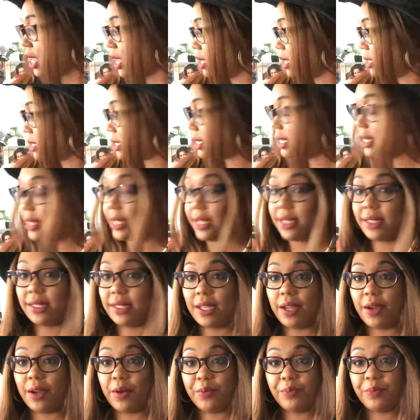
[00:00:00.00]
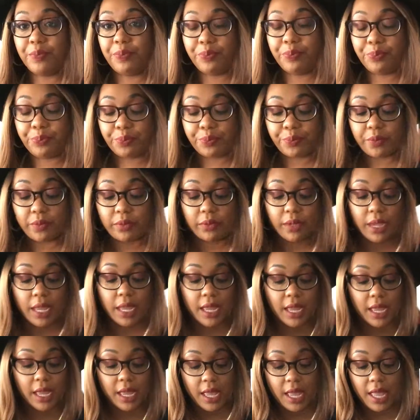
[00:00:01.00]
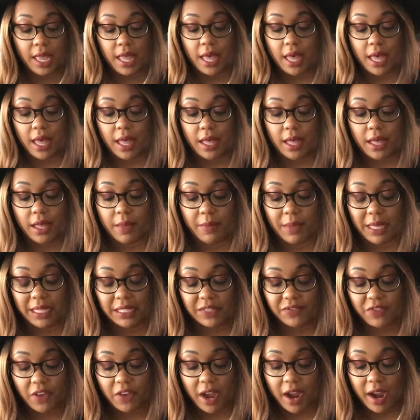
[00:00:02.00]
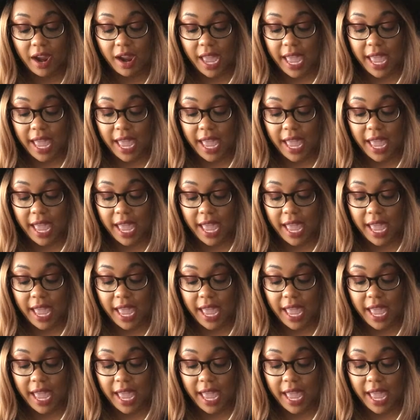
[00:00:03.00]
sit this here. As far